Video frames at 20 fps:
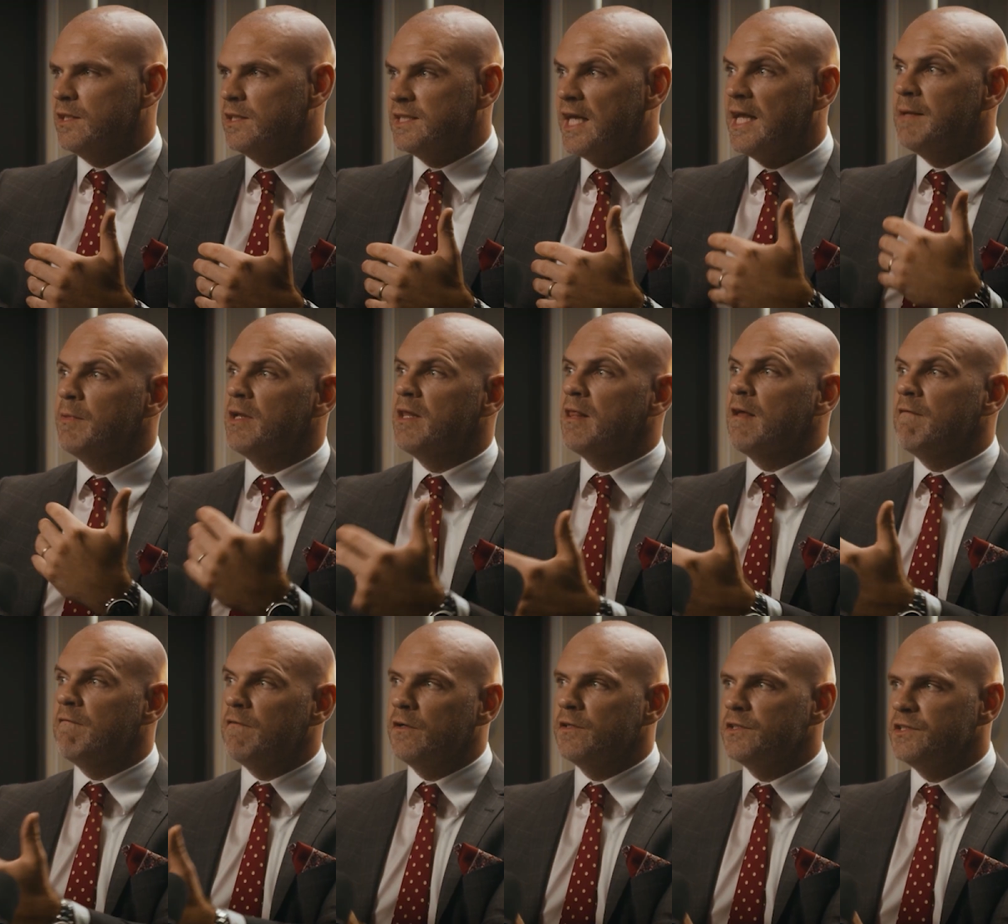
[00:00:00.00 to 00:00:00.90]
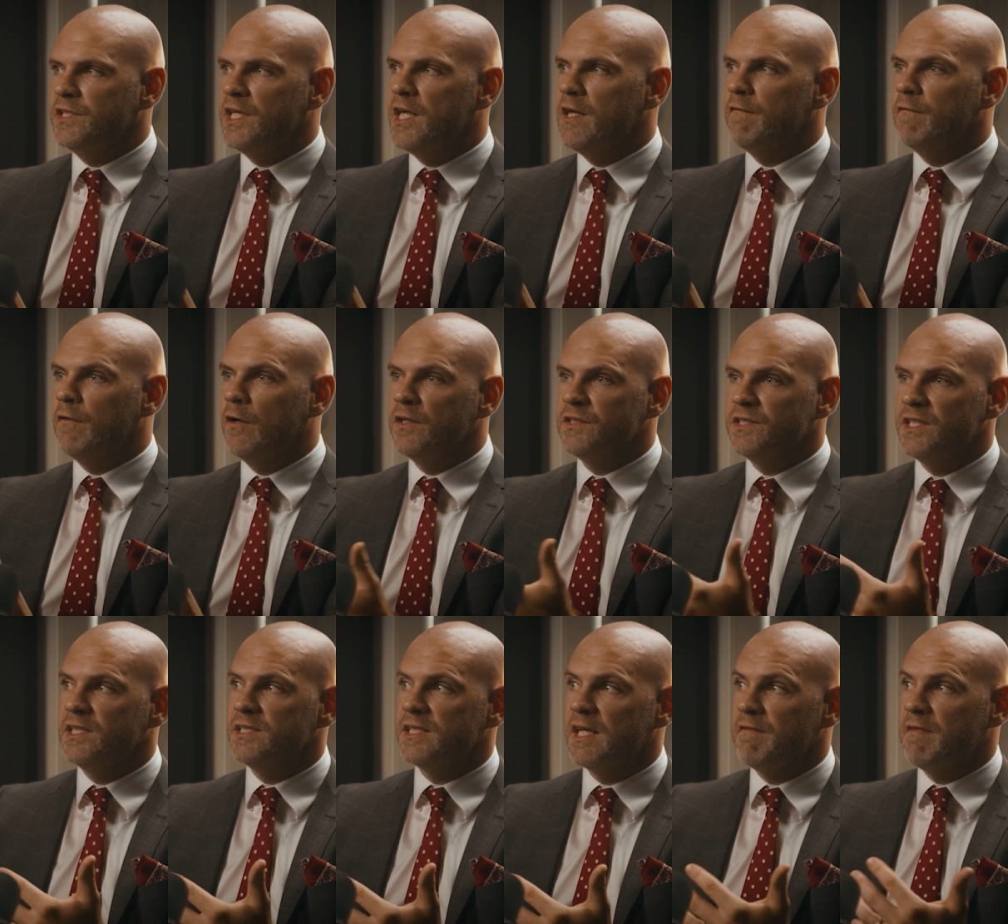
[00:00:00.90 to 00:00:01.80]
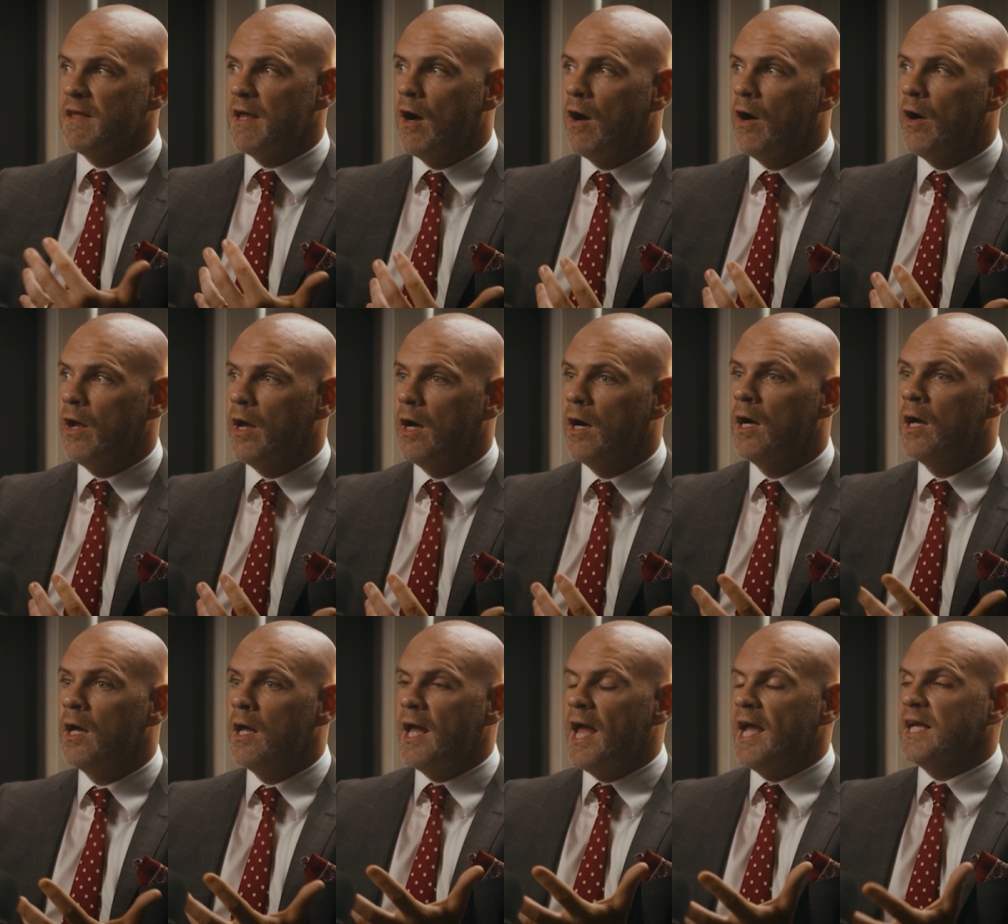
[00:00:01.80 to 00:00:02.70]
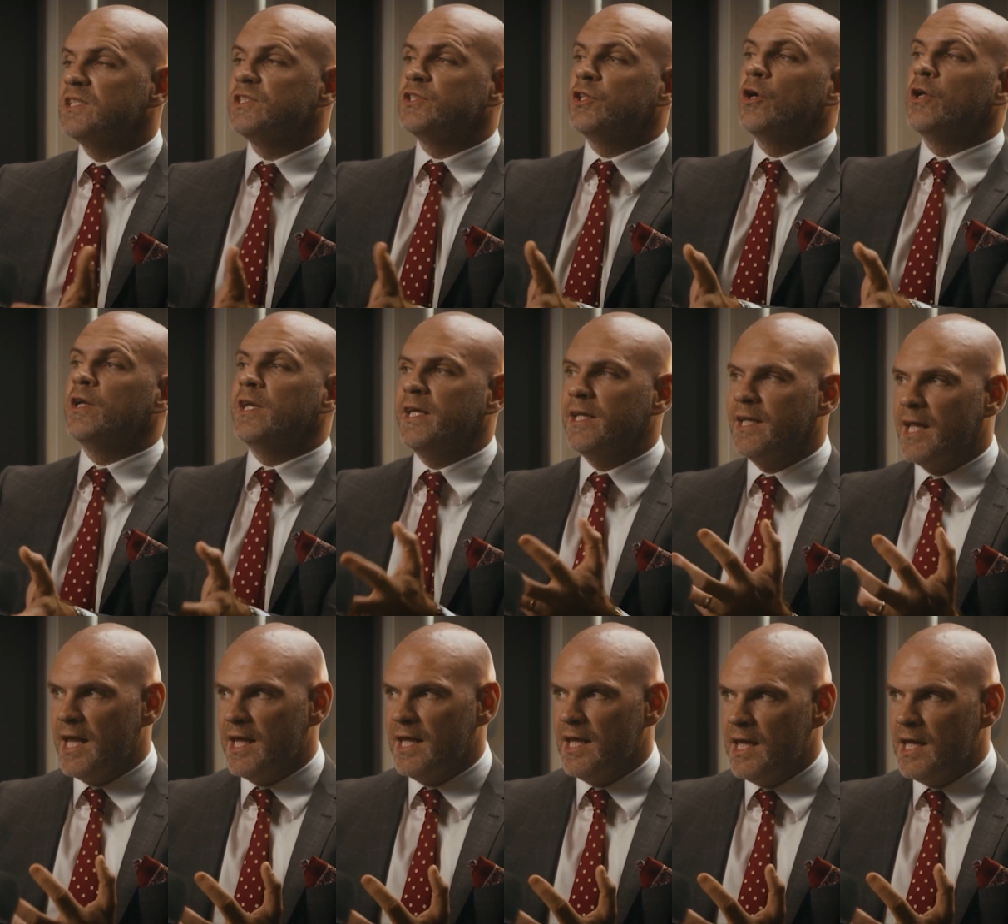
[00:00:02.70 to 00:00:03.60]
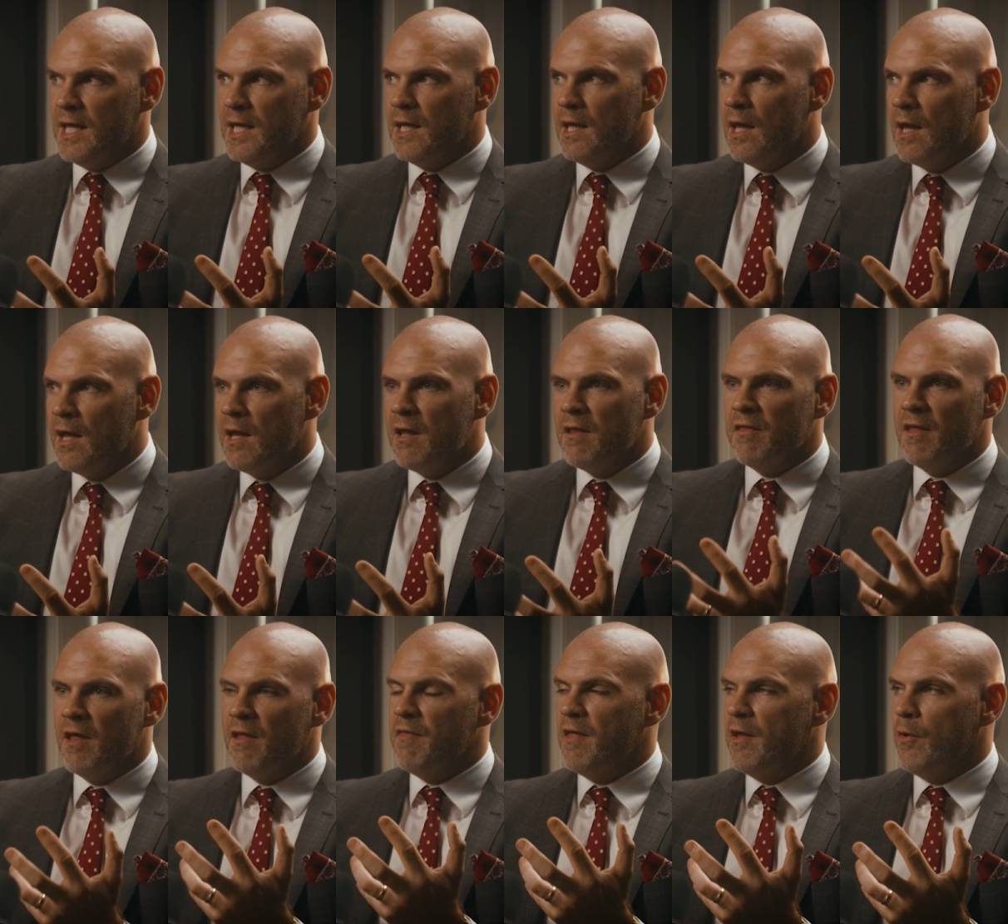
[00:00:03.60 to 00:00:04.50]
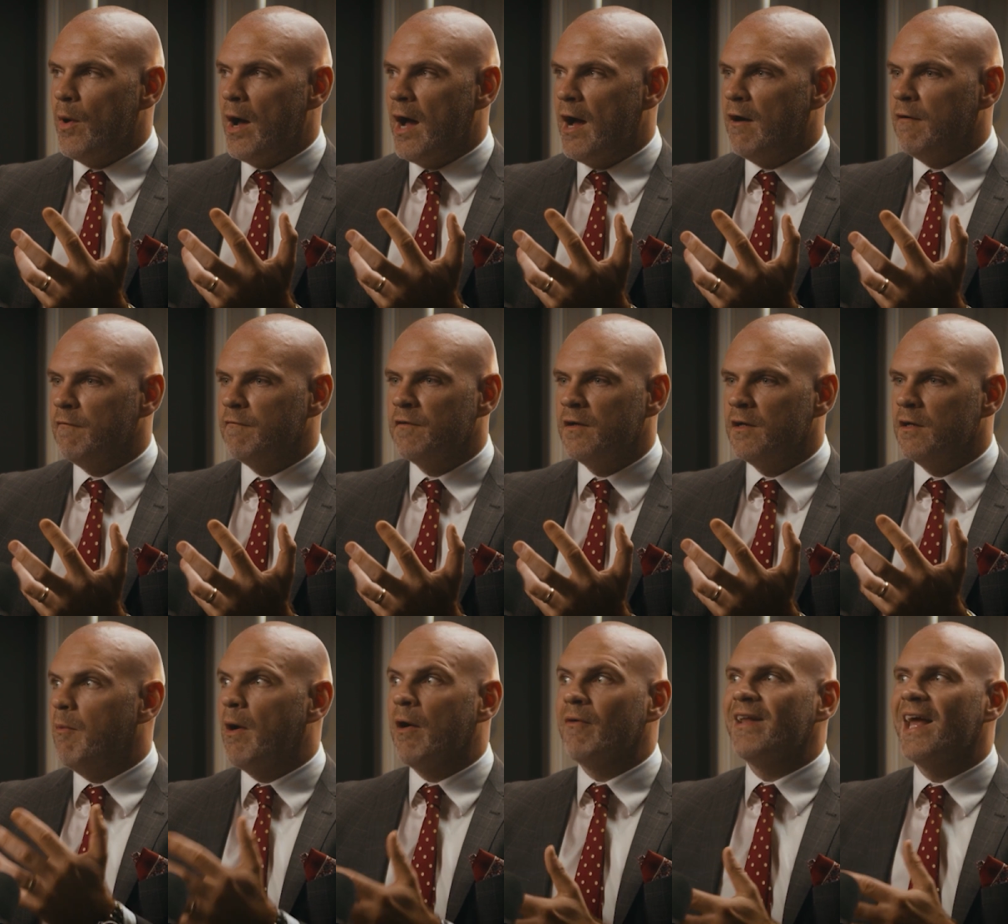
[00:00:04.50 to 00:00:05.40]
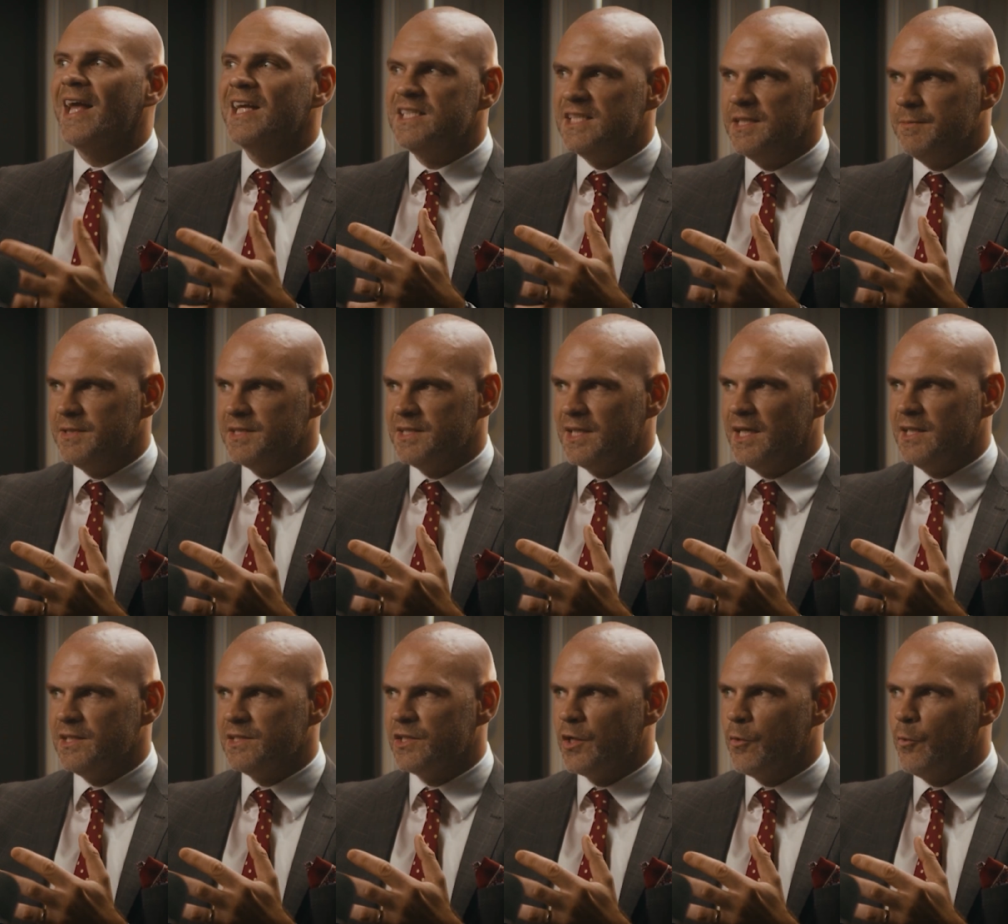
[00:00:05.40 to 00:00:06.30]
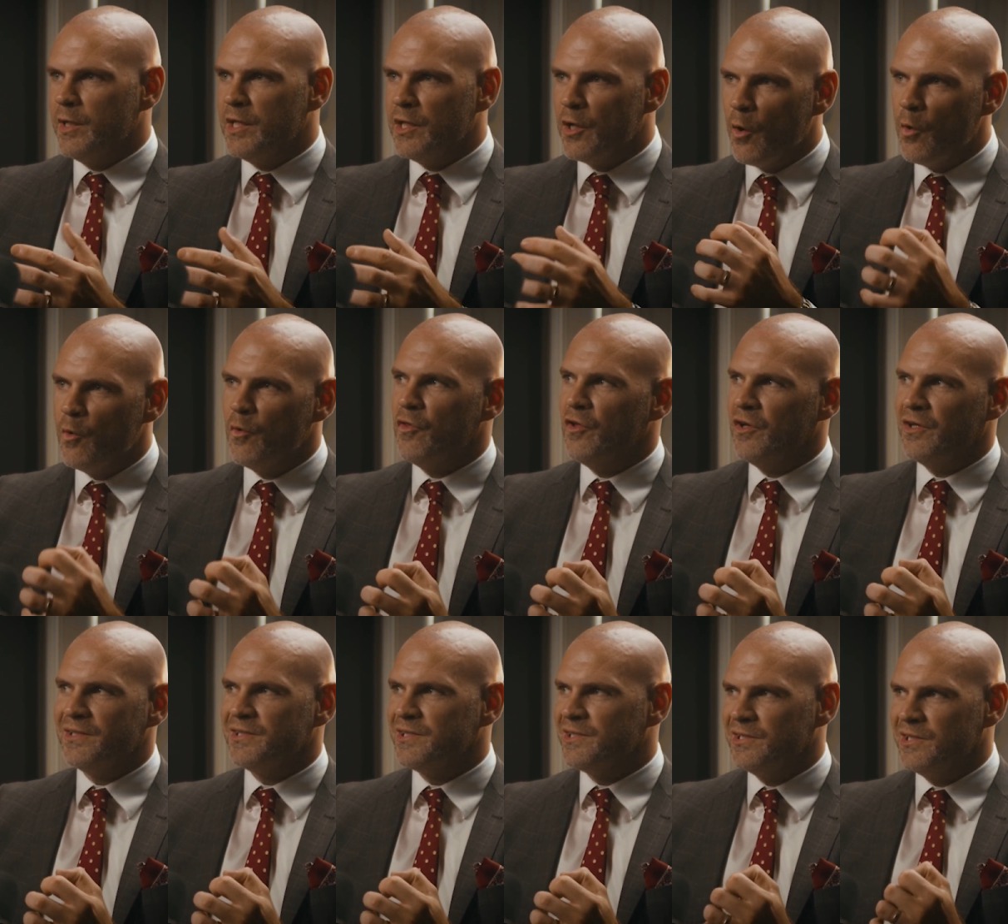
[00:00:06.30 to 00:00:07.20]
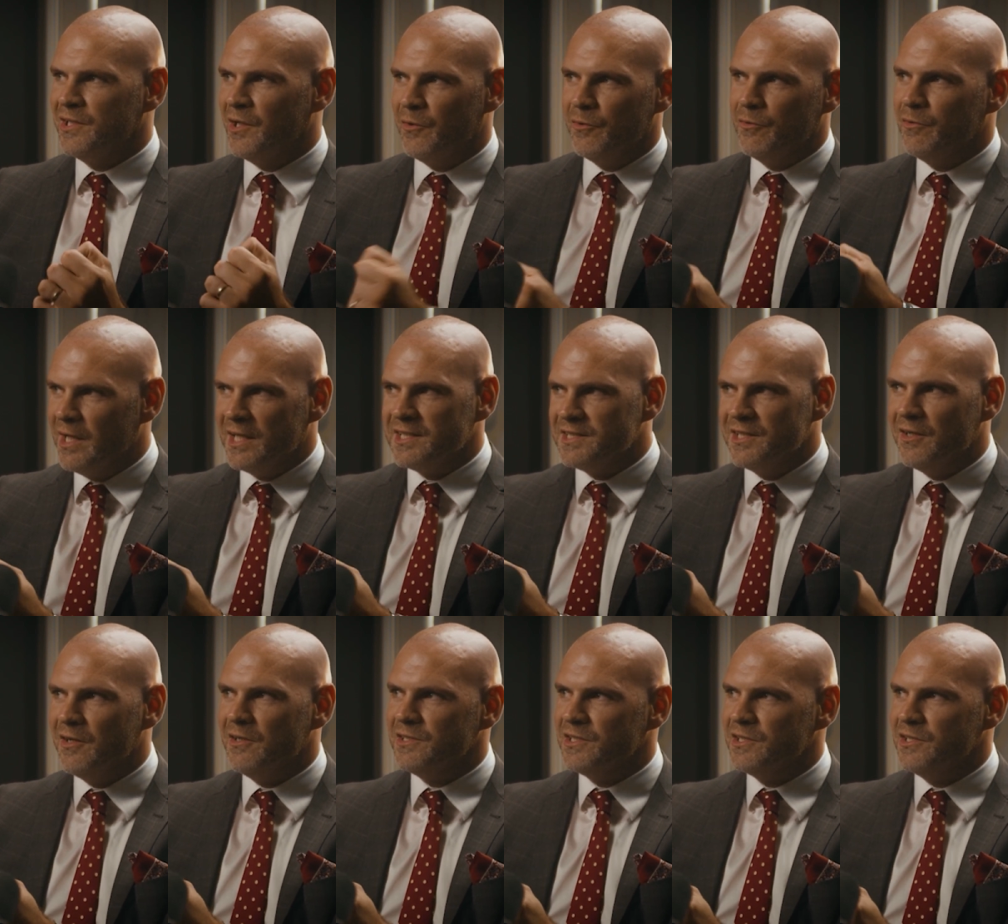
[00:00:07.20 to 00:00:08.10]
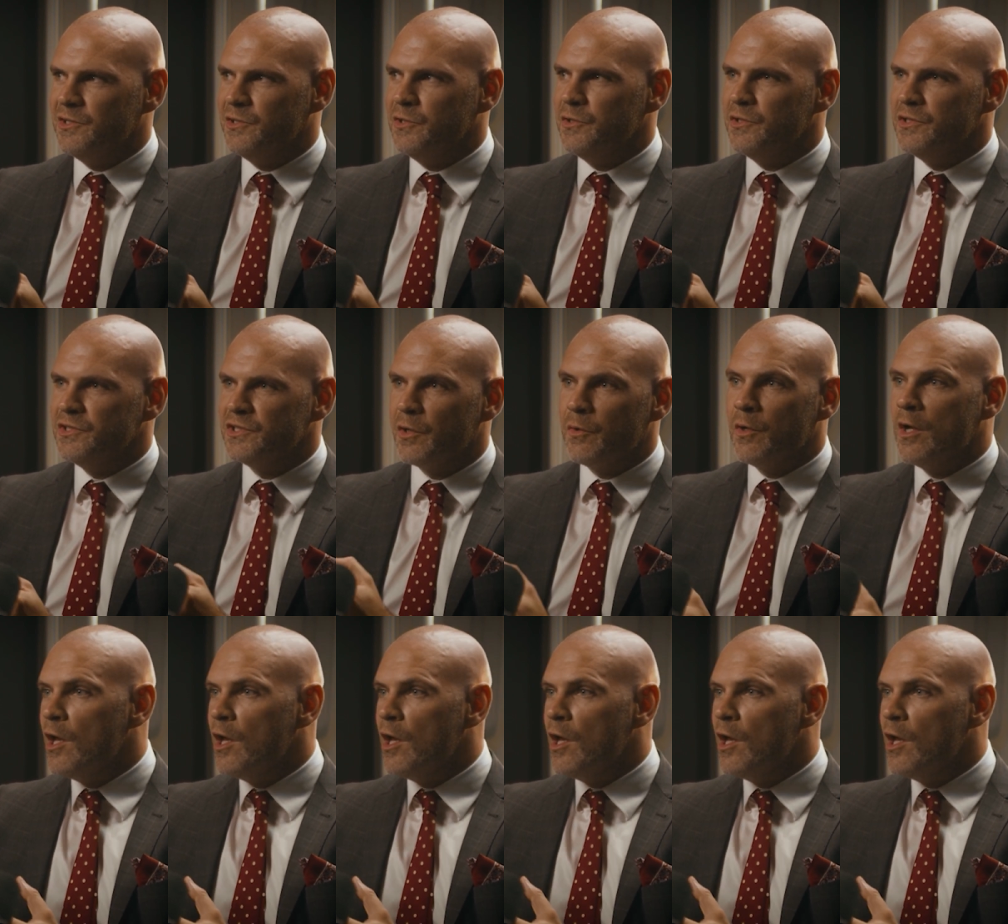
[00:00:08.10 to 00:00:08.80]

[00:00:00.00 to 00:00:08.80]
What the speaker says: attainment in their first year versus if they hire externally an AE, that they will have around 80%. So we know that SDRs are good. So